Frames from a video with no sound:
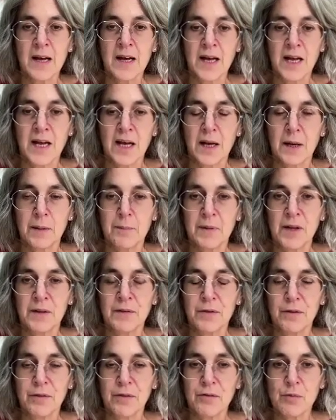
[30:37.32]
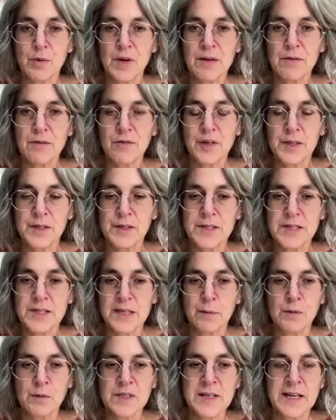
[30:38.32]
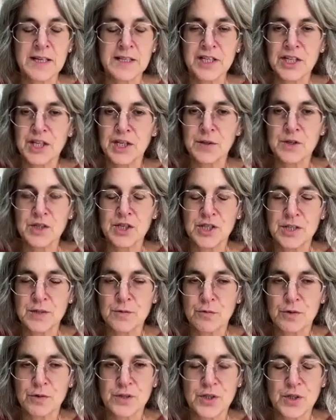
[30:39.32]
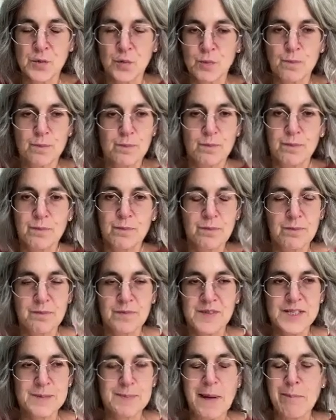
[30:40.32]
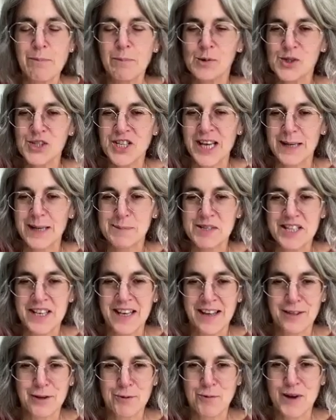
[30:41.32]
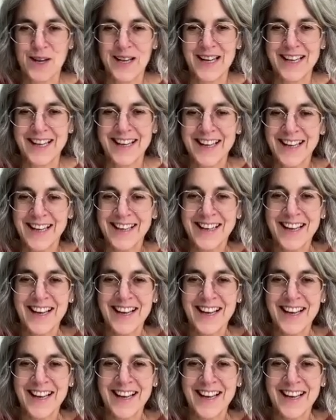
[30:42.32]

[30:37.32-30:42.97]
And the three of us, it was an excuse just for us to spend more time together, really.